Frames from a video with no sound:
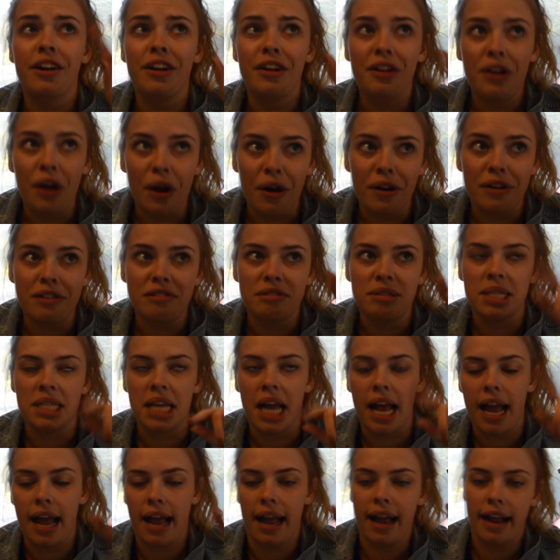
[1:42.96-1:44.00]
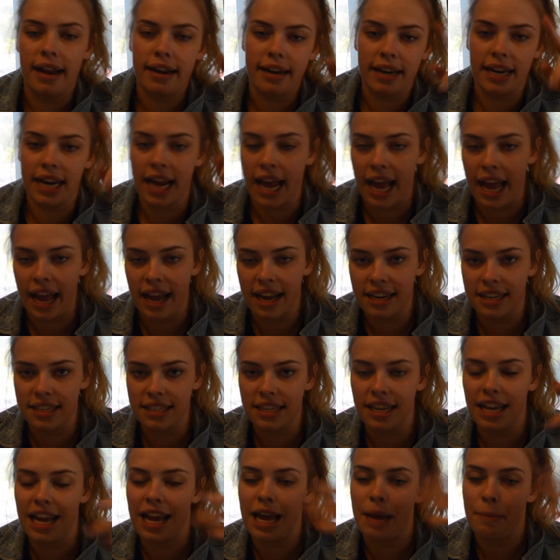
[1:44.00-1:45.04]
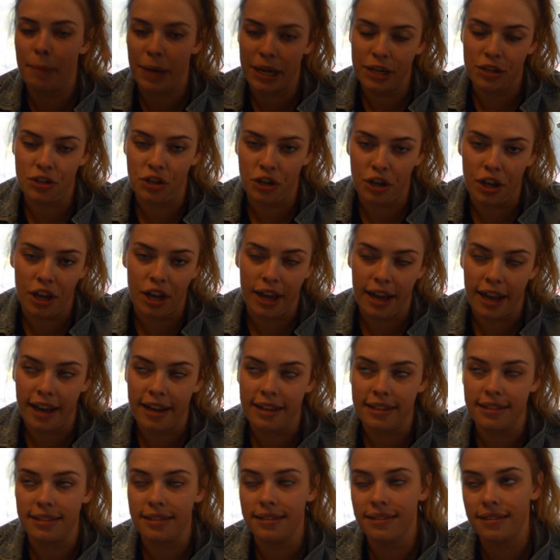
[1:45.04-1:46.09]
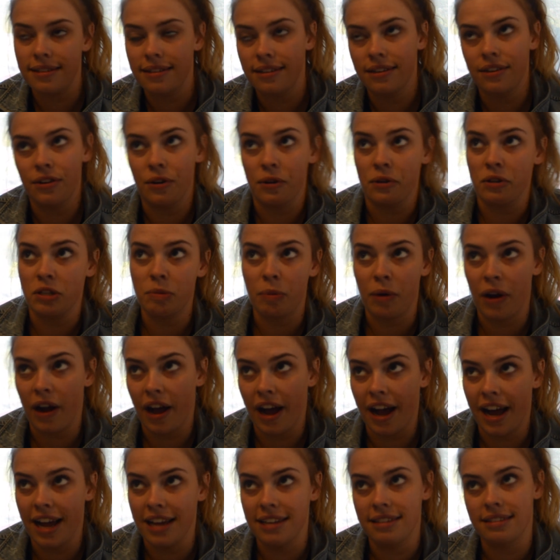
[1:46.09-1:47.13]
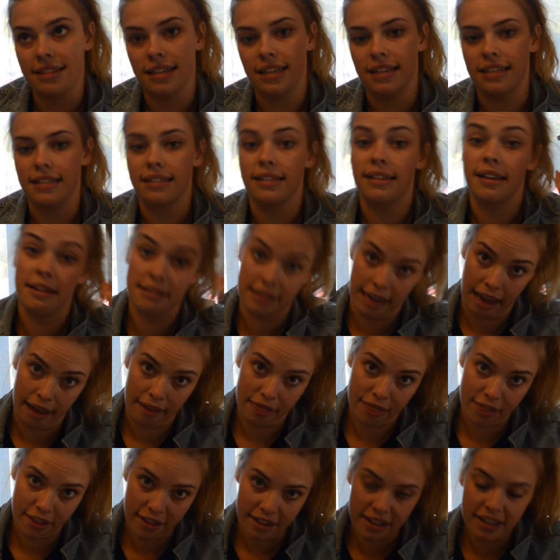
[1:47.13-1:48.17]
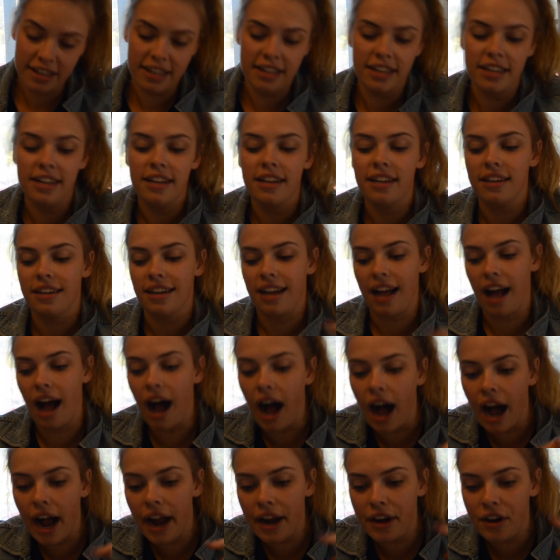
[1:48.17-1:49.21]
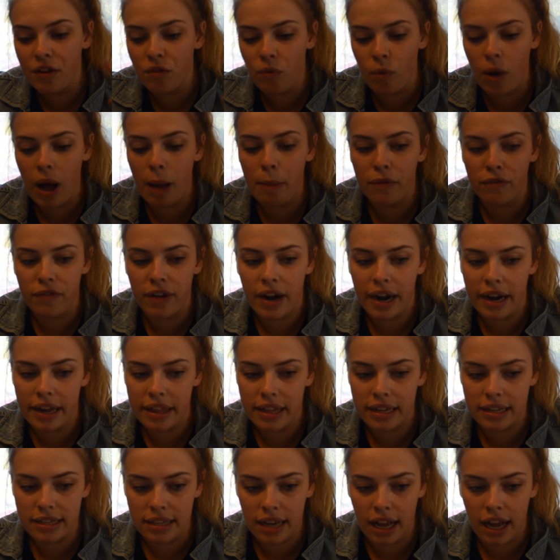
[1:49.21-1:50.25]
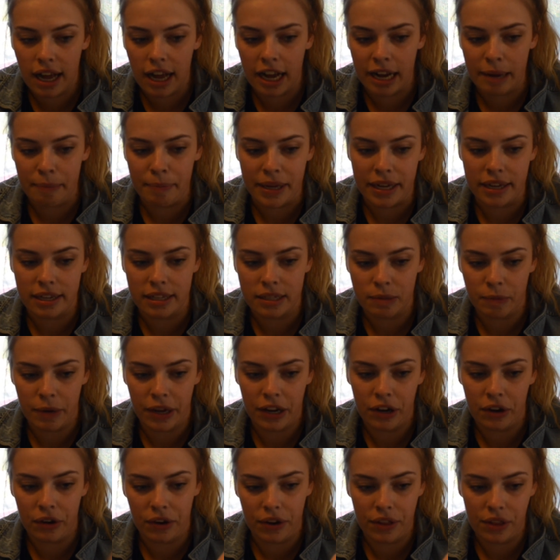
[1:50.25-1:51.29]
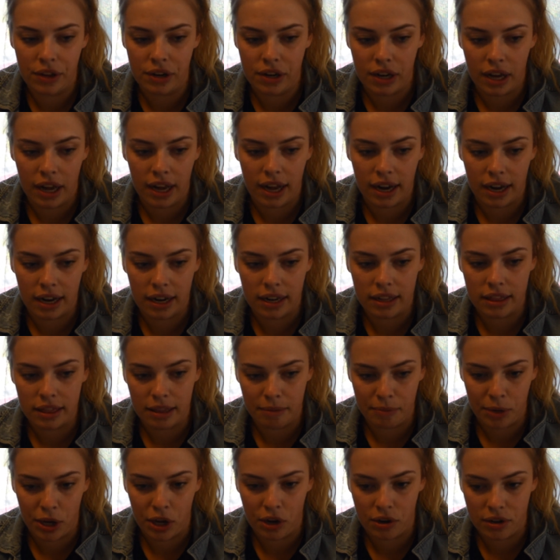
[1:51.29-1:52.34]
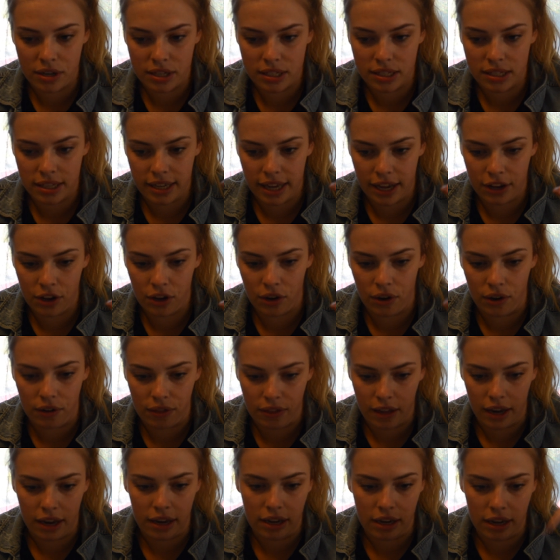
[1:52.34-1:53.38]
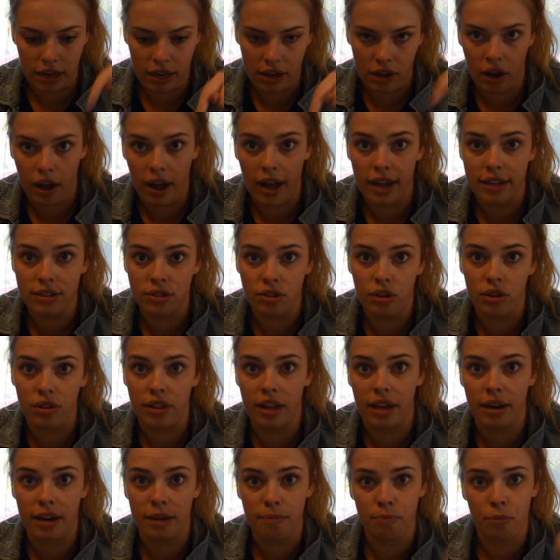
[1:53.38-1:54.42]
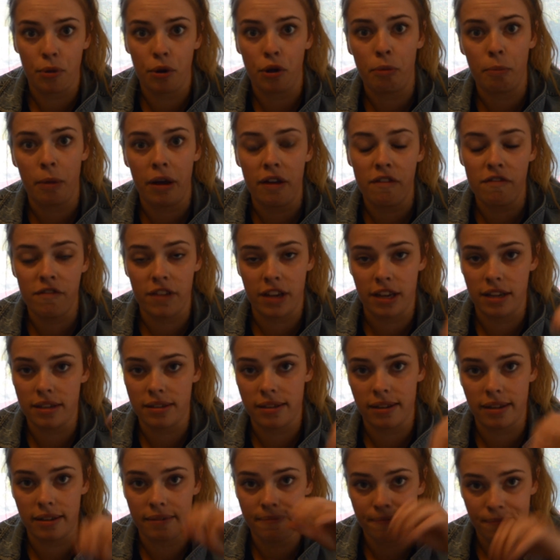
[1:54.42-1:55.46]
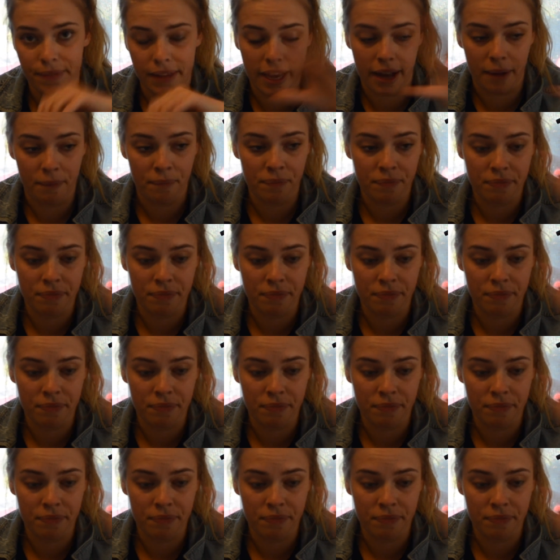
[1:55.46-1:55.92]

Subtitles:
goes hand in hand, I bet you can guess, no surprise, is death. Kind of why I'm afraid of the dark, because when you're in the dark, the murderers get you, then you die. So then both my fears are, yeah.